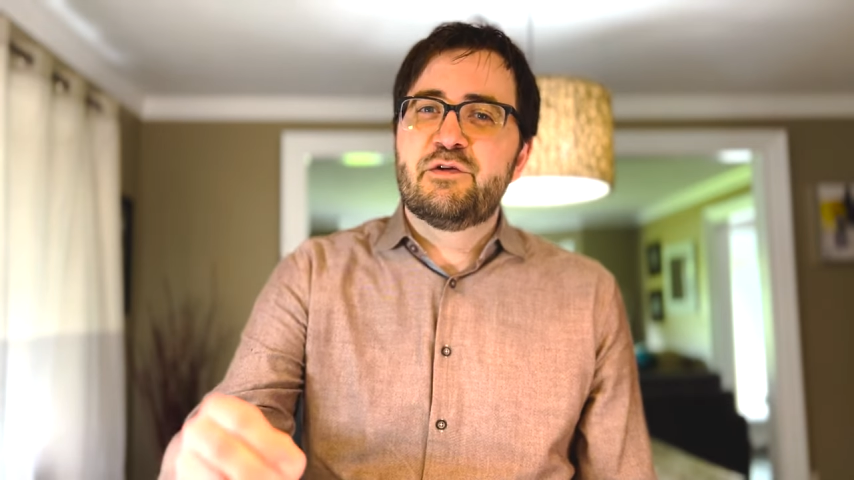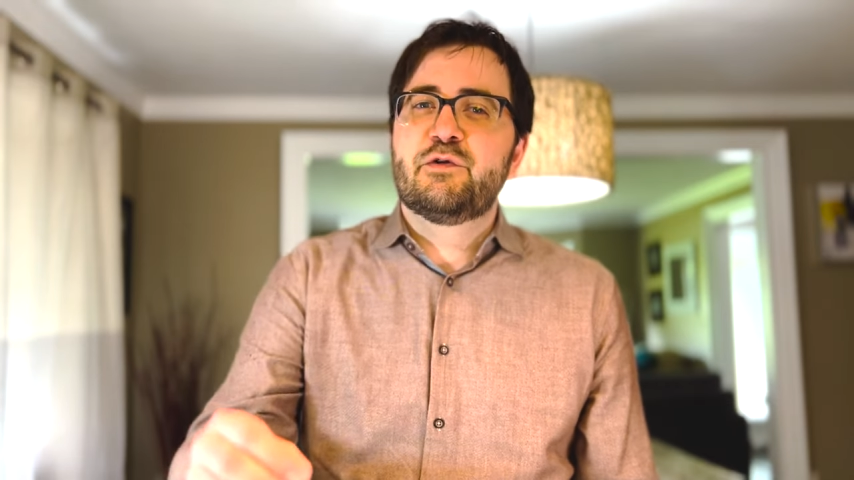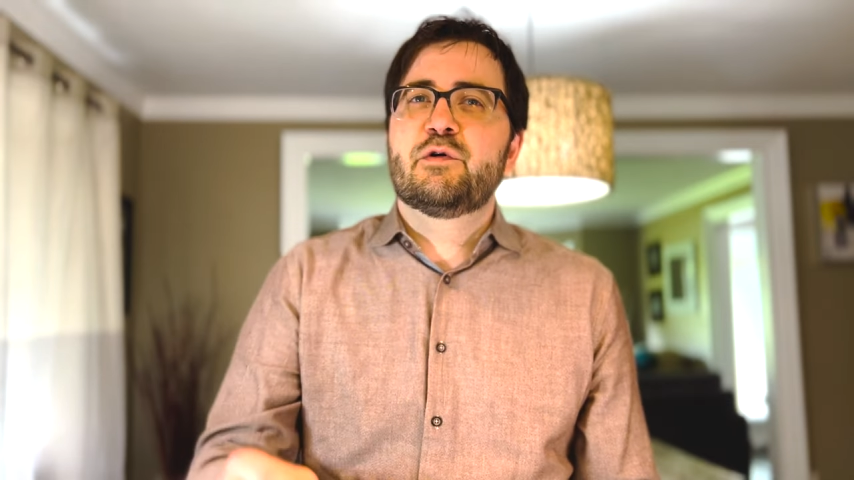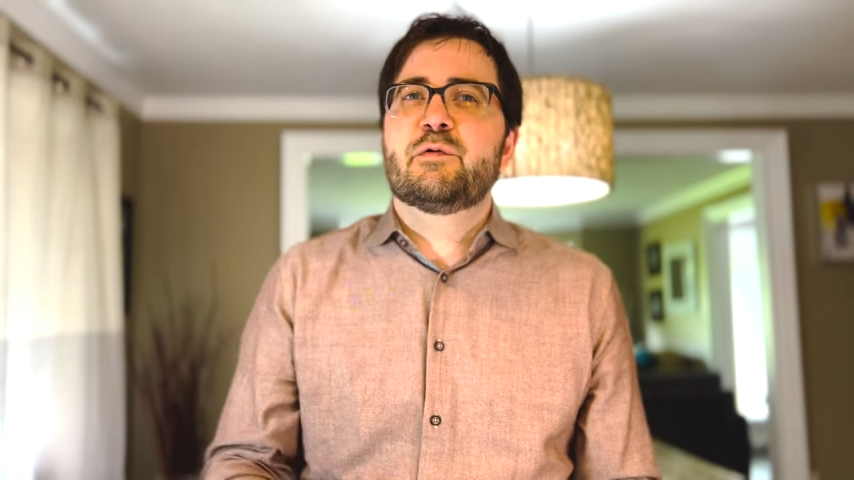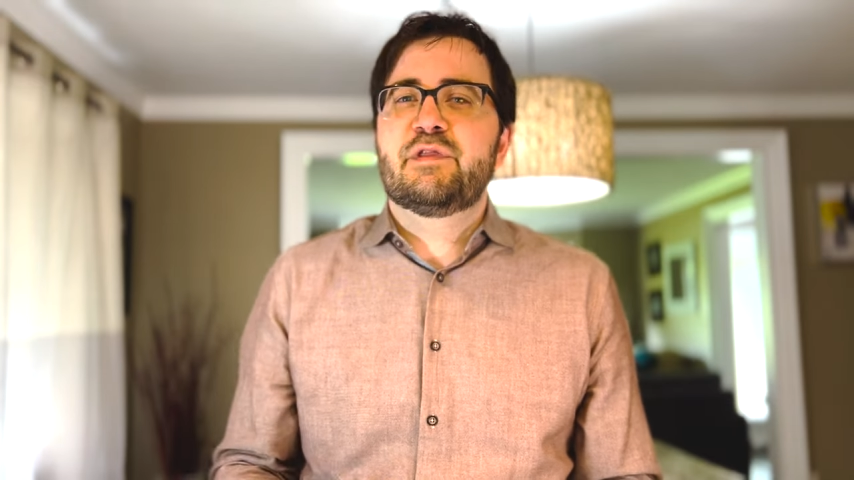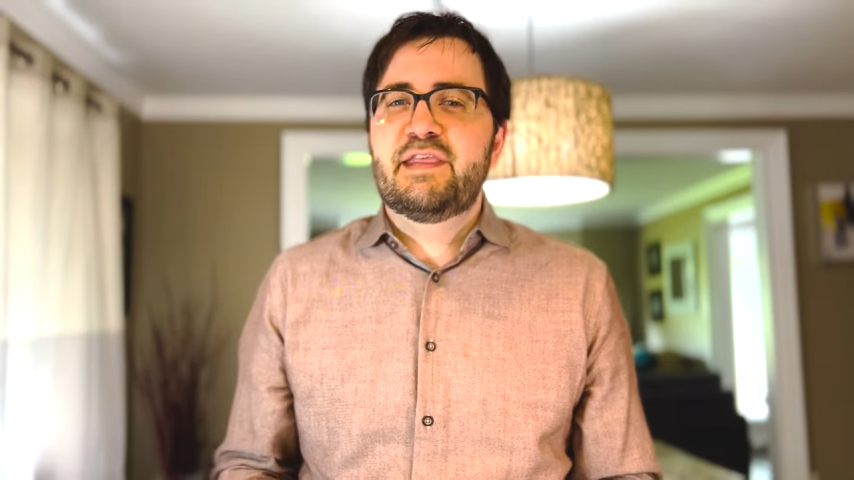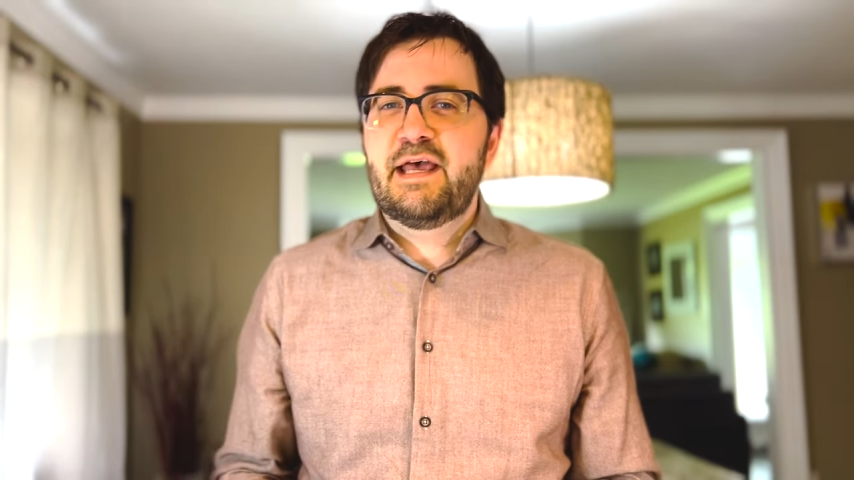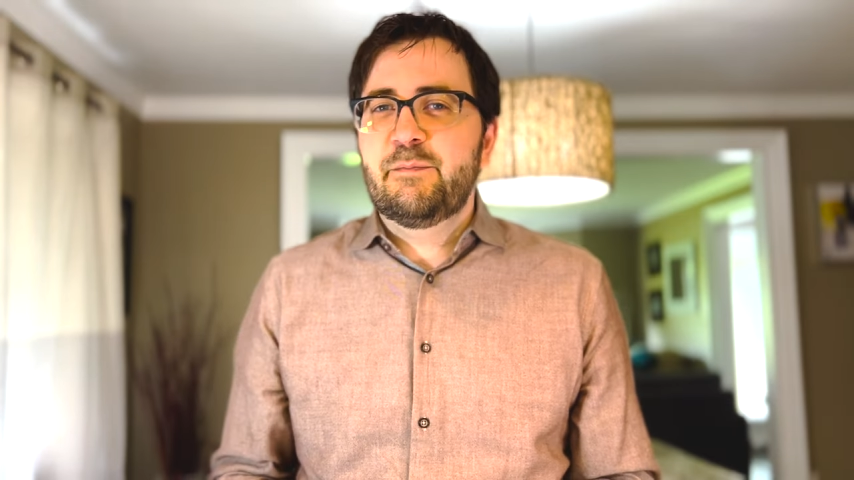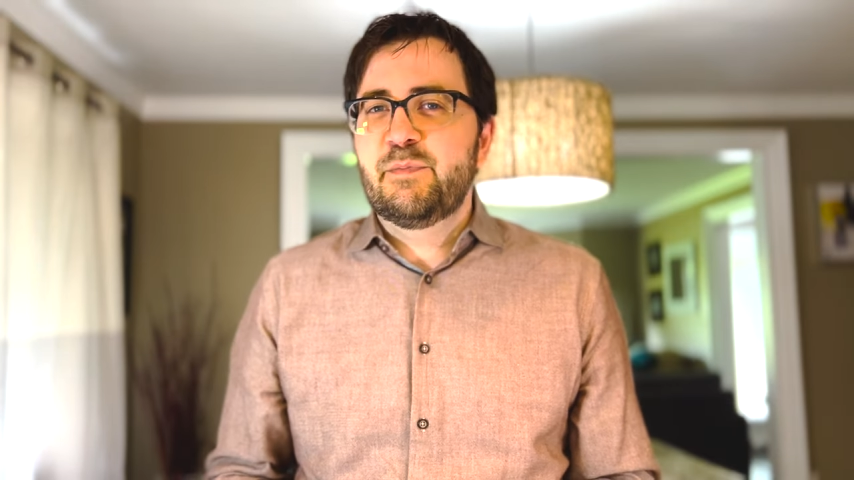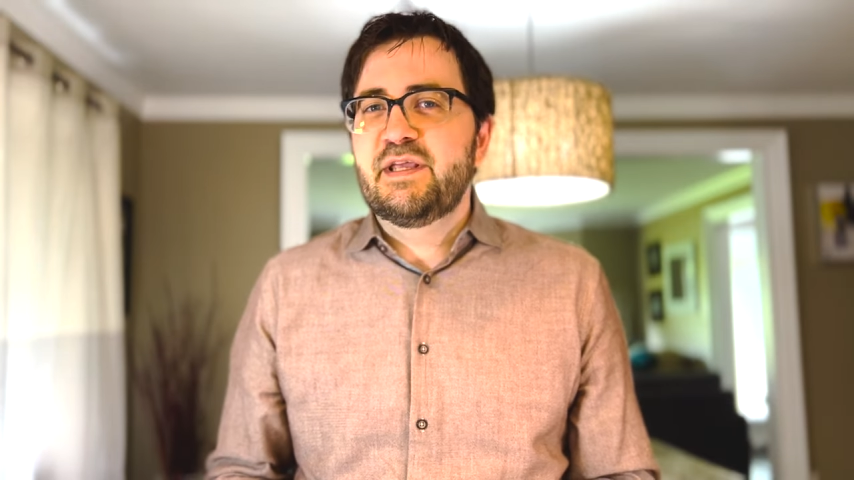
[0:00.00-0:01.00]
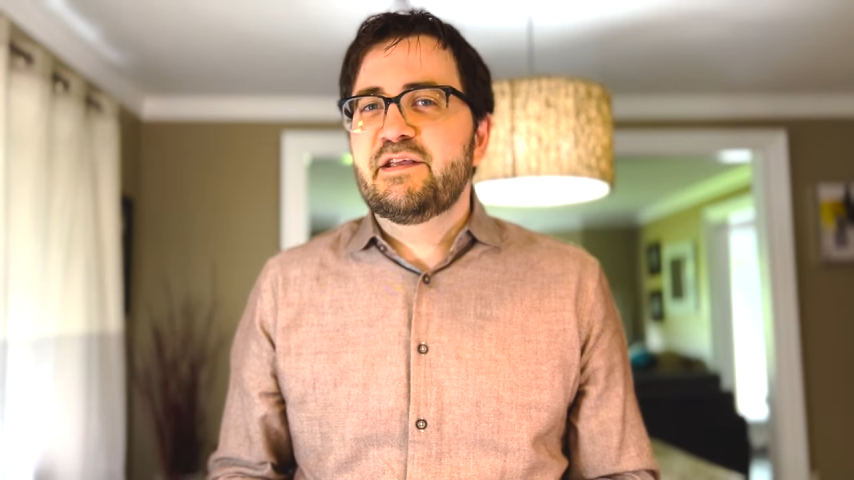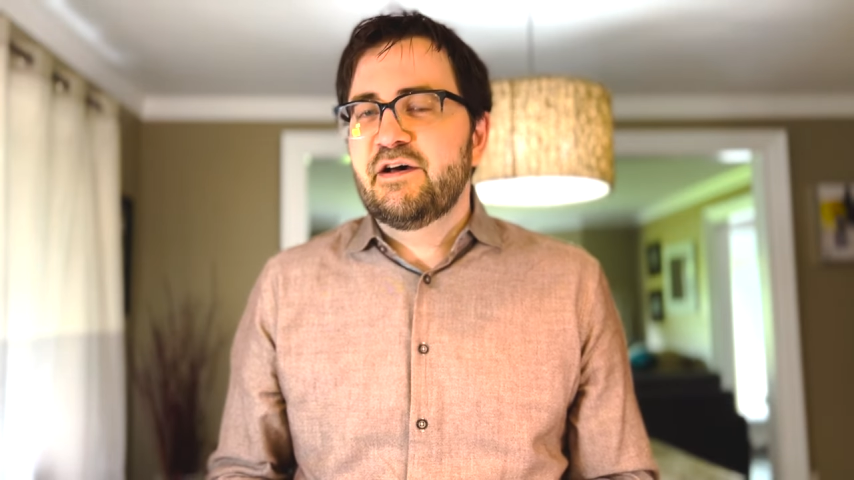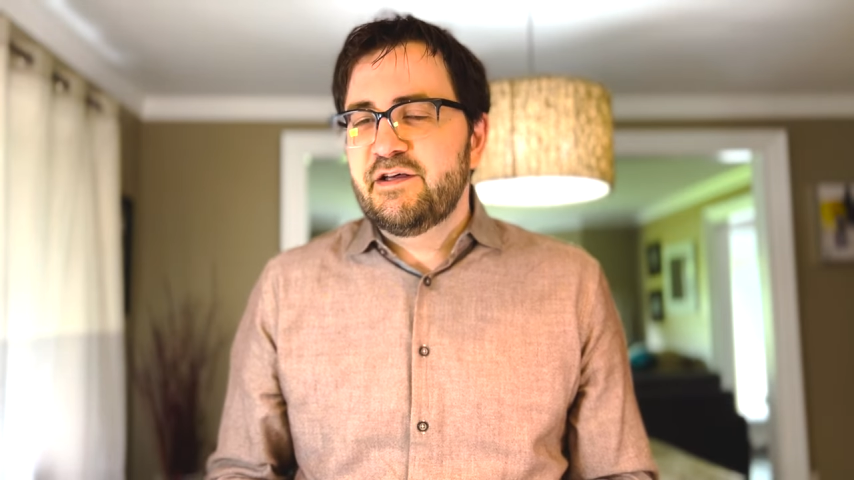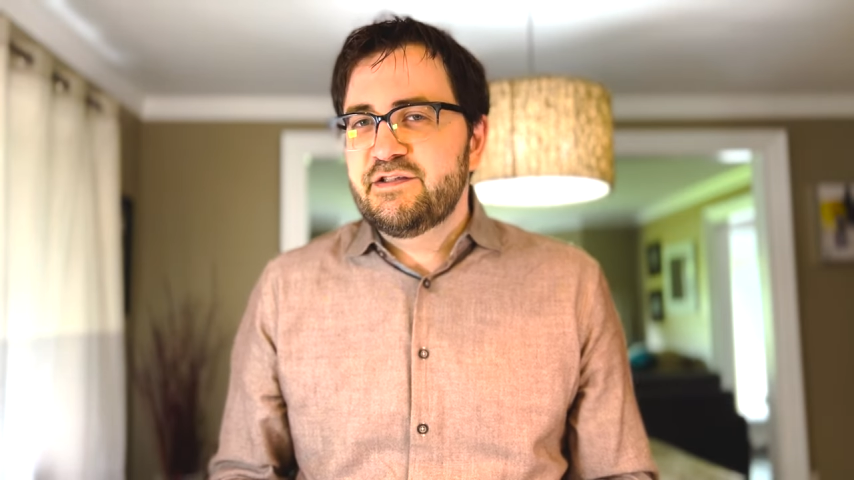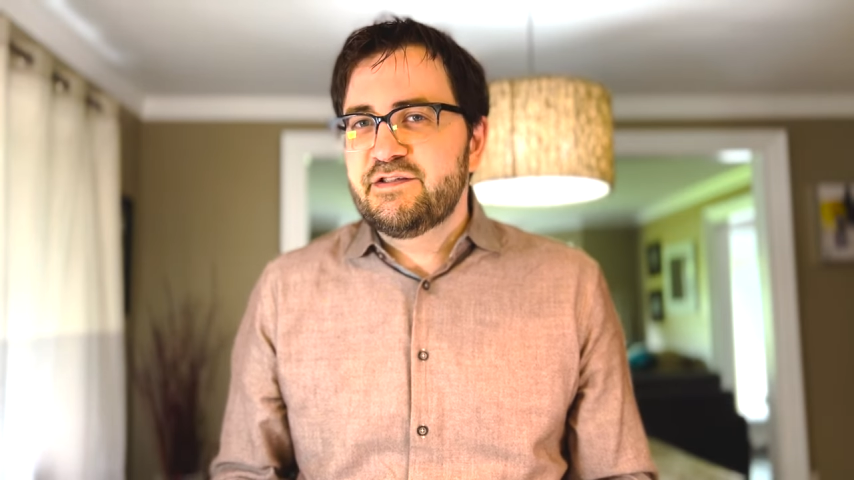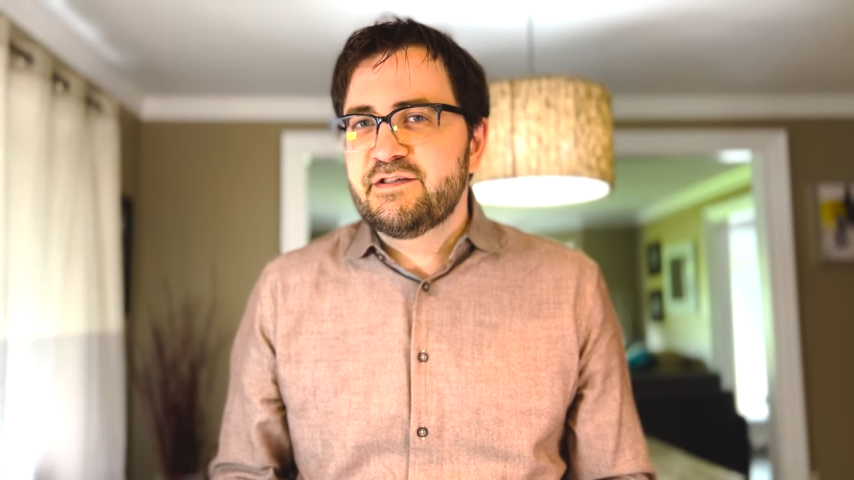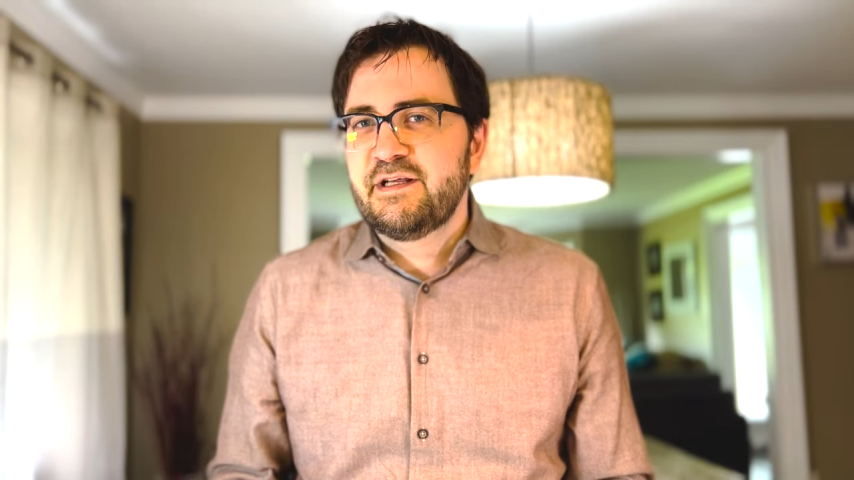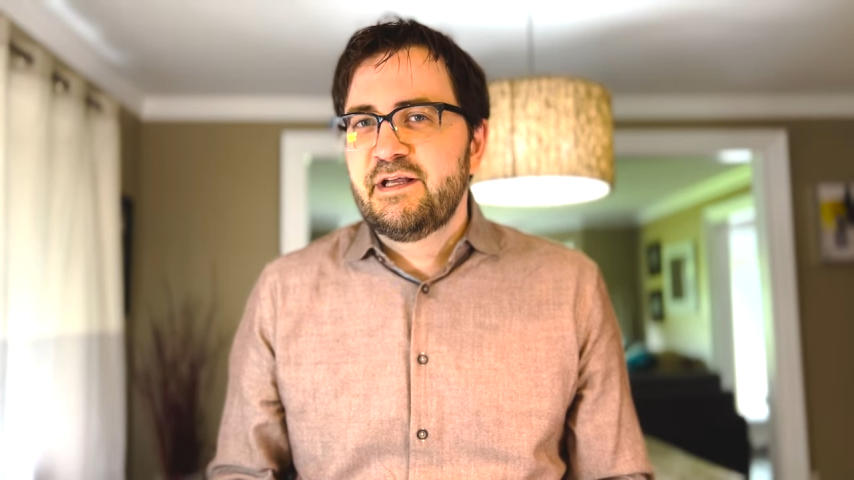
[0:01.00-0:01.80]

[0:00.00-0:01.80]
door with them because